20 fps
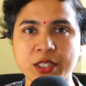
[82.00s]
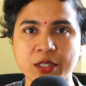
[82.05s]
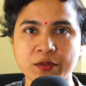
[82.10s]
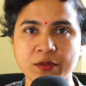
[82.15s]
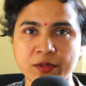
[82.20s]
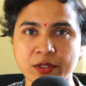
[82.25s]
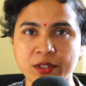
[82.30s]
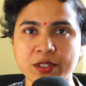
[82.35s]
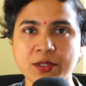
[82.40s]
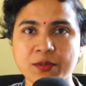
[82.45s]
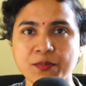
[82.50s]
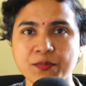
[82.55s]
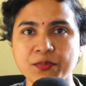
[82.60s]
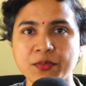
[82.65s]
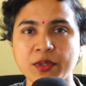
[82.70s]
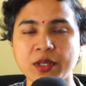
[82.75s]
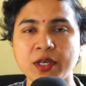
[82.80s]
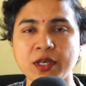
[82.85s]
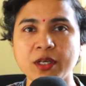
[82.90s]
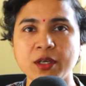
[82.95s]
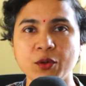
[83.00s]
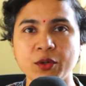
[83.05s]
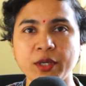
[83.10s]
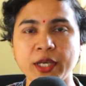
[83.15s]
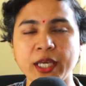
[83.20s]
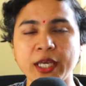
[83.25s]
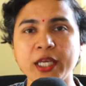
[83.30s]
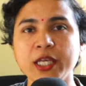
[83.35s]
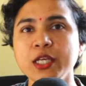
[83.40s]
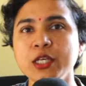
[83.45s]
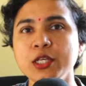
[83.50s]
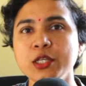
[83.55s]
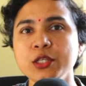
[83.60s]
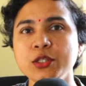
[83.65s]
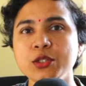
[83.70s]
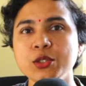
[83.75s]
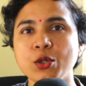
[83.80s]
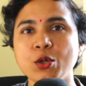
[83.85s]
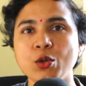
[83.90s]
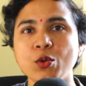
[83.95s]
it. Okay,
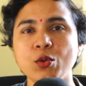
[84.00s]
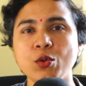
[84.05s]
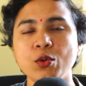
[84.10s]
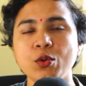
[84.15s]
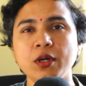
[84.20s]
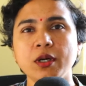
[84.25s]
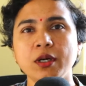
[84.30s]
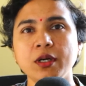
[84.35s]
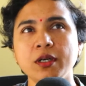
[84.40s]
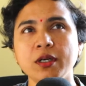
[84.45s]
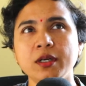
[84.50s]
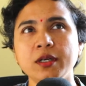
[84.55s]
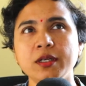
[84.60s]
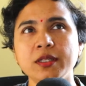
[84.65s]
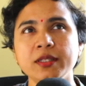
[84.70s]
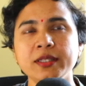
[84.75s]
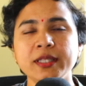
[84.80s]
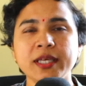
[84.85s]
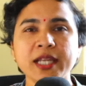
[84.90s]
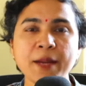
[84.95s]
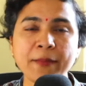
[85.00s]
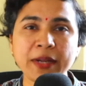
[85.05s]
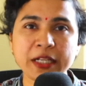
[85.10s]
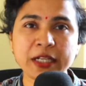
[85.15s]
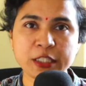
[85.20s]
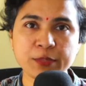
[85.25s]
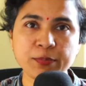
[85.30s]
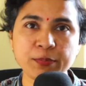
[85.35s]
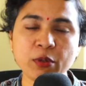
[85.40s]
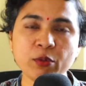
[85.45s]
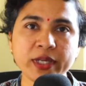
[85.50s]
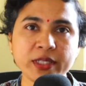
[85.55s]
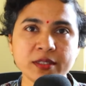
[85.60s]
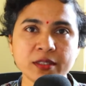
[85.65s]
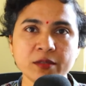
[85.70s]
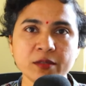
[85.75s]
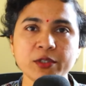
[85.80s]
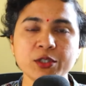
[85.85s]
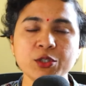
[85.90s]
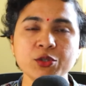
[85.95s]
so there are multiple ways
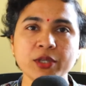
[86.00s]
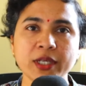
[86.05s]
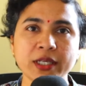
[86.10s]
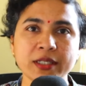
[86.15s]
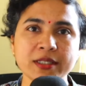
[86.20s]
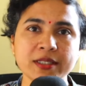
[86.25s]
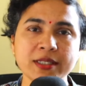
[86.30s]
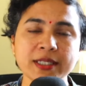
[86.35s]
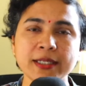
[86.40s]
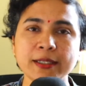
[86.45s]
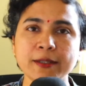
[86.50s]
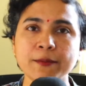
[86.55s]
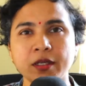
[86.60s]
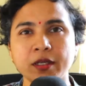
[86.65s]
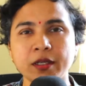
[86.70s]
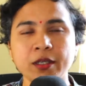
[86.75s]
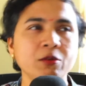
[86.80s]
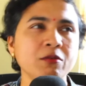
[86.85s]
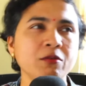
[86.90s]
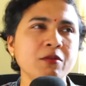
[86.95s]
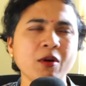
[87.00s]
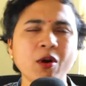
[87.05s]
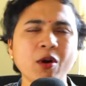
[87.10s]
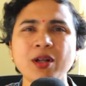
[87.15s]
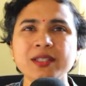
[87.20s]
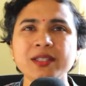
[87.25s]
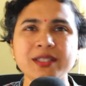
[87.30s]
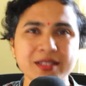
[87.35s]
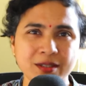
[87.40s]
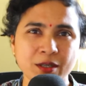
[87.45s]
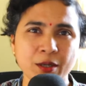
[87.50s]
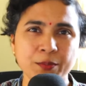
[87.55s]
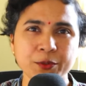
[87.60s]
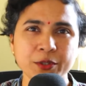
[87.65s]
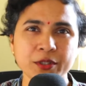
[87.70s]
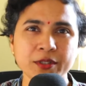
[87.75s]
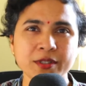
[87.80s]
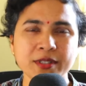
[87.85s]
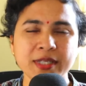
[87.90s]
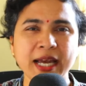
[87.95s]
in which you can sell. You know, all these
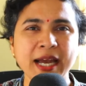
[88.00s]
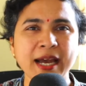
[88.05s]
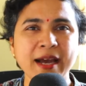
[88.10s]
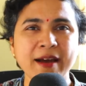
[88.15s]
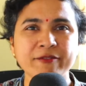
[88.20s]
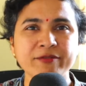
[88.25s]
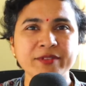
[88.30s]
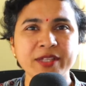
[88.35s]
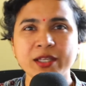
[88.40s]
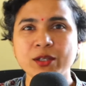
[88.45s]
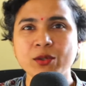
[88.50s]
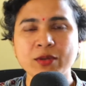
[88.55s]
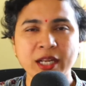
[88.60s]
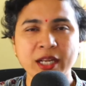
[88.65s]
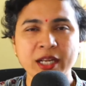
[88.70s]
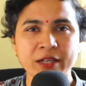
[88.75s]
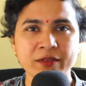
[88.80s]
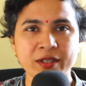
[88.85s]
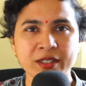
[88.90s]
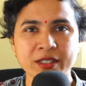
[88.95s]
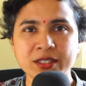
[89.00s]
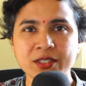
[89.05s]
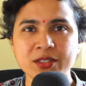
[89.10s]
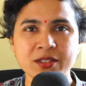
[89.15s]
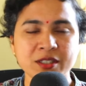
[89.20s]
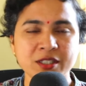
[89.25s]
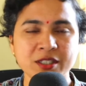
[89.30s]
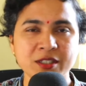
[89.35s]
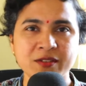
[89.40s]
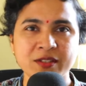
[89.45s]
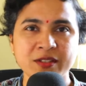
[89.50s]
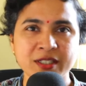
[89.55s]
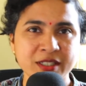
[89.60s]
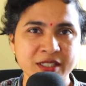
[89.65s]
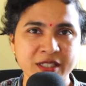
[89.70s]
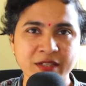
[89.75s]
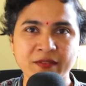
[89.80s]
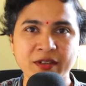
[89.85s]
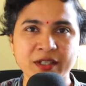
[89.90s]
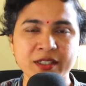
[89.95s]
options have their own advantages and
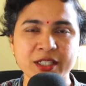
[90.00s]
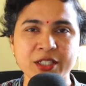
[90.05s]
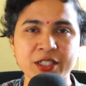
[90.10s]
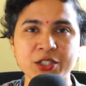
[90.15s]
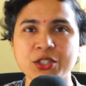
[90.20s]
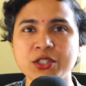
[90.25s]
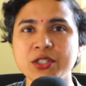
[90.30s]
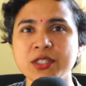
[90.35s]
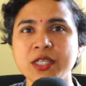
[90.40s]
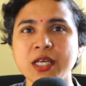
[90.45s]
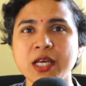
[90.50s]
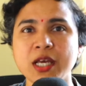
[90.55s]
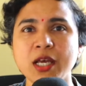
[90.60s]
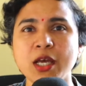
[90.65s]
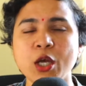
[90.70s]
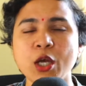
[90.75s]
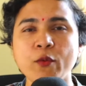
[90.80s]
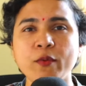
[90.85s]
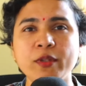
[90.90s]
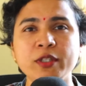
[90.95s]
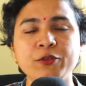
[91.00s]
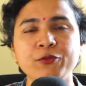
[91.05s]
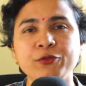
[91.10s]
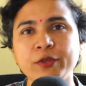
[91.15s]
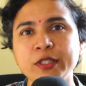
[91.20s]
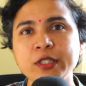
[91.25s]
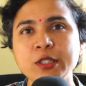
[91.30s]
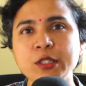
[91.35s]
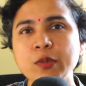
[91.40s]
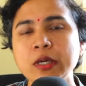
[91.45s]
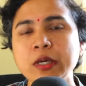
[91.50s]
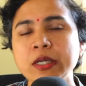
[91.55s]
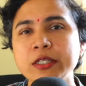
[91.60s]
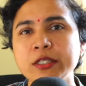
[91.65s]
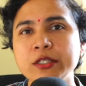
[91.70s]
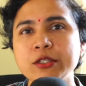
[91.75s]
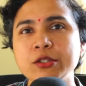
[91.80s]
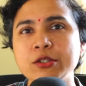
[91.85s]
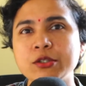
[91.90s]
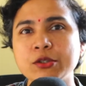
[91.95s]
disadvantages. Well, the first one
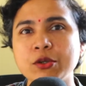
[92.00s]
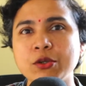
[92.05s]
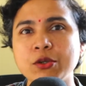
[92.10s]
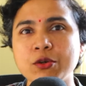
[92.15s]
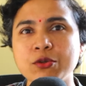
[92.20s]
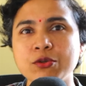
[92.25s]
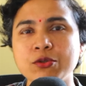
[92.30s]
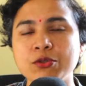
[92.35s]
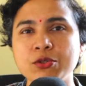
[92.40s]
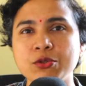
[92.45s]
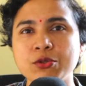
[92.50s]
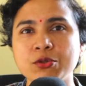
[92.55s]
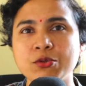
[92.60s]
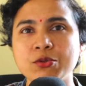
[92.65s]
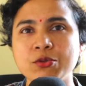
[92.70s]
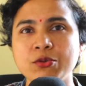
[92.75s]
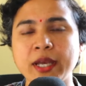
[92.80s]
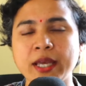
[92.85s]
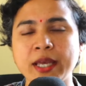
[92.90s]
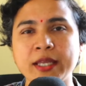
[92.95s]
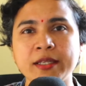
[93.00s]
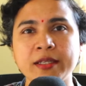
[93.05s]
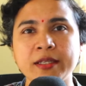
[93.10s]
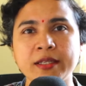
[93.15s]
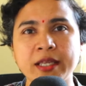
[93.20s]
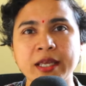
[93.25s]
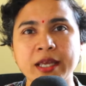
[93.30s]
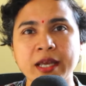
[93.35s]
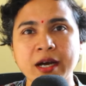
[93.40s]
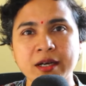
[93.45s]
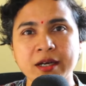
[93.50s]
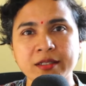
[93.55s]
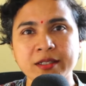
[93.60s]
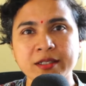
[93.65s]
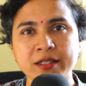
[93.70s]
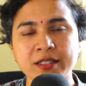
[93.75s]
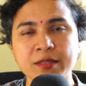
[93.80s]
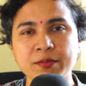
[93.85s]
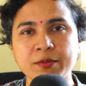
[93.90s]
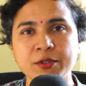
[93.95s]
is to go to an art
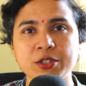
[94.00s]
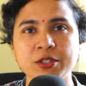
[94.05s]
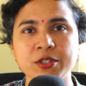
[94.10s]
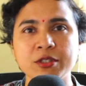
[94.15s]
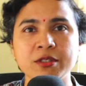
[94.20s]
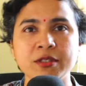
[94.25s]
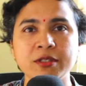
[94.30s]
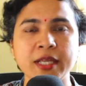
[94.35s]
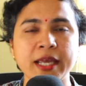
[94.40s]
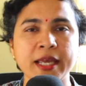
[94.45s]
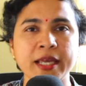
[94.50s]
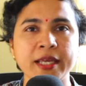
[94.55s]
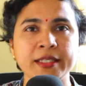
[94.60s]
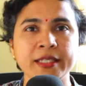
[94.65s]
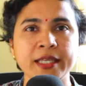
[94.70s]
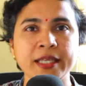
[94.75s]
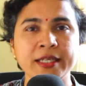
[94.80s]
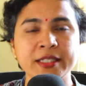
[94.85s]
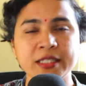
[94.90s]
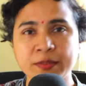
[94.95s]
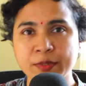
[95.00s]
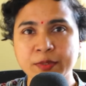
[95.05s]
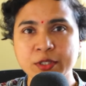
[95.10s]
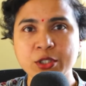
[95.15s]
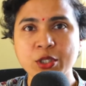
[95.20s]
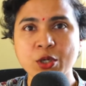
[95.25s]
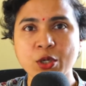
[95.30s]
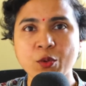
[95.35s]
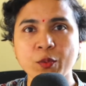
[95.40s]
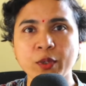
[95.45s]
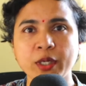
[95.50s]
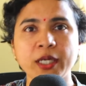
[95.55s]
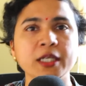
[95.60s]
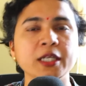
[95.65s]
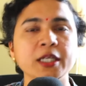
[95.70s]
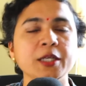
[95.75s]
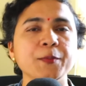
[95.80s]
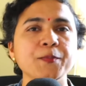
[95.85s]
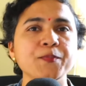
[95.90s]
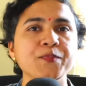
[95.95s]
exhibition and exhibit your
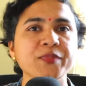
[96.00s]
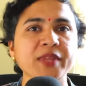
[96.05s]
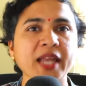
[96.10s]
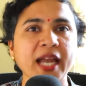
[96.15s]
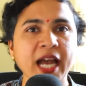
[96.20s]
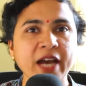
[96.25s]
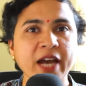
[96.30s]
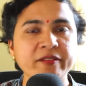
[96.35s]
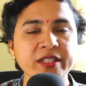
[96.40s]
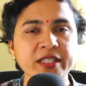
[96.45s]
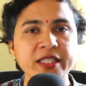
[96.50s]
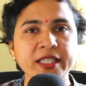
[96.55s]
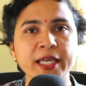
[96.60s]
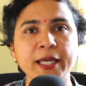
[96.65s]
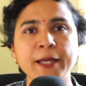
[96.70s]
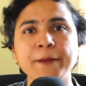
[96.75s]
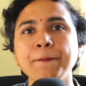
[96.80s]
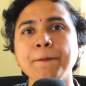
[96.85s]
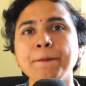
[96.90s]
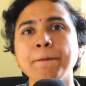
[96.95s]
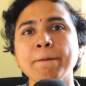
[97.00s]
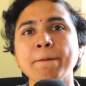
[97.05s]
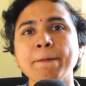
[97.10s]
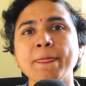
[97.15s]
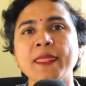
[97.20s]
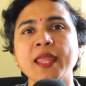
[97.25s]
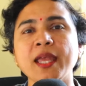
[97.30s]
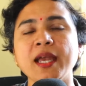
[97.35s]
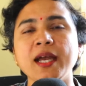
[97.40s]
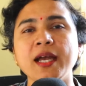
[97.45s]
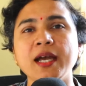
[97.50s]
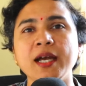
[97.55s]
work, have it there.